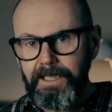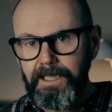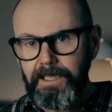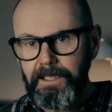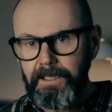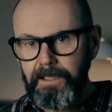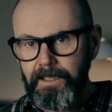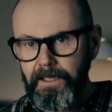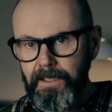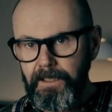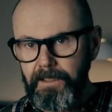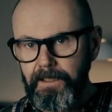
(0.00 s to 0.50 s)

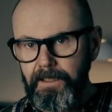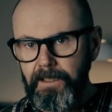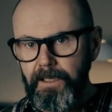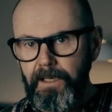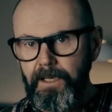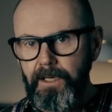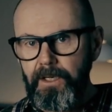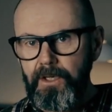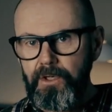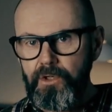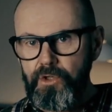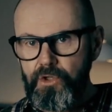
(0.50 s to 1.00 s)

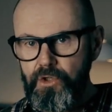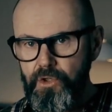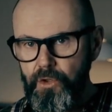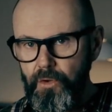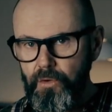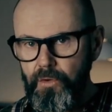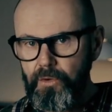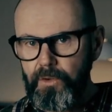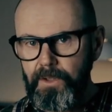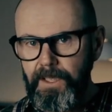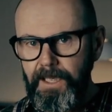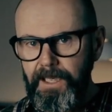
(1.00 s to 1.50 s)
Kindern
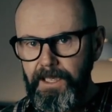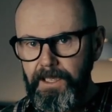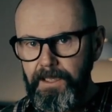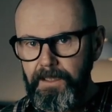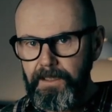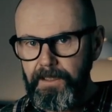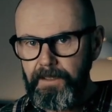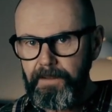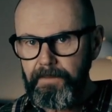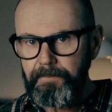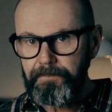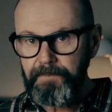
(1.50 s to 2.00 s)

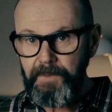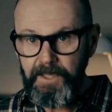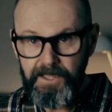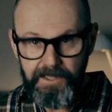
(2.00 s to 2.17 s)
Schokolade.